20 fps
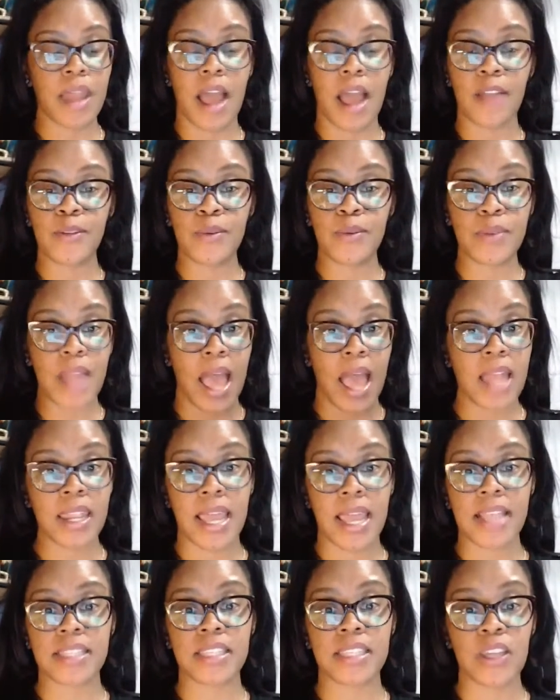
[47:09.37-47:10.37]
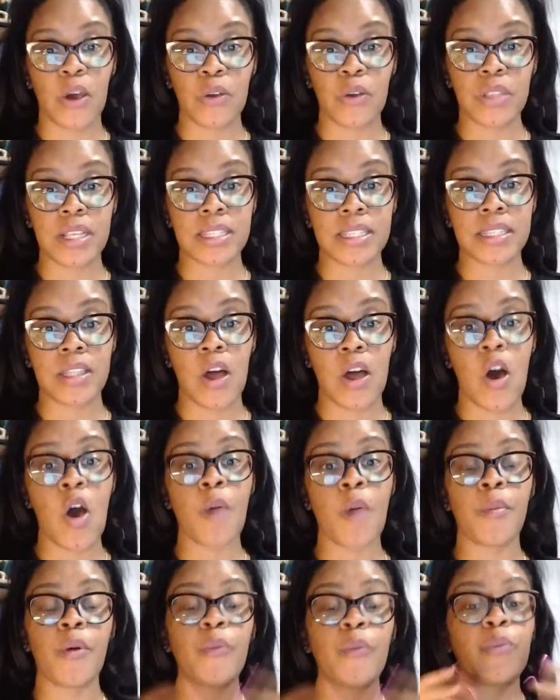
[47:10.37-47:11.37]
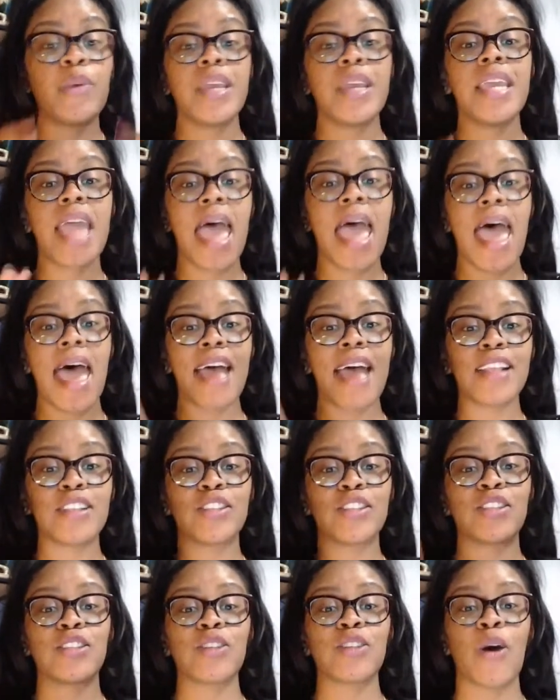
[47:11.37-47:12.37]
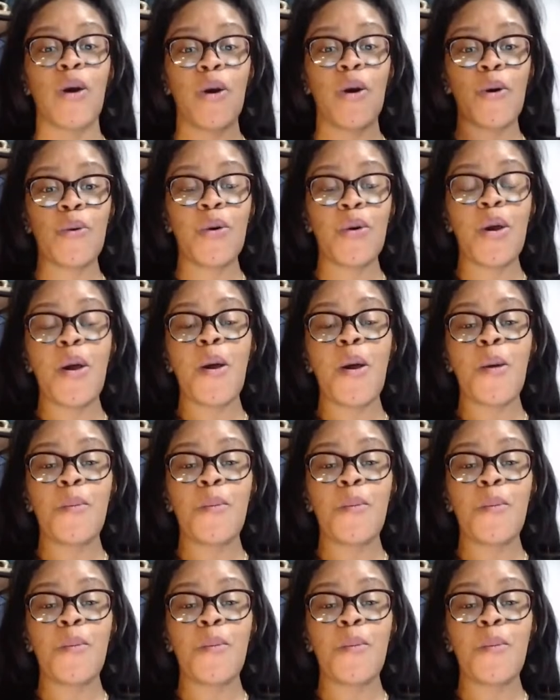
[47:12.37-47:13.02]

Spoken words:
I do not like to go this long, but we had so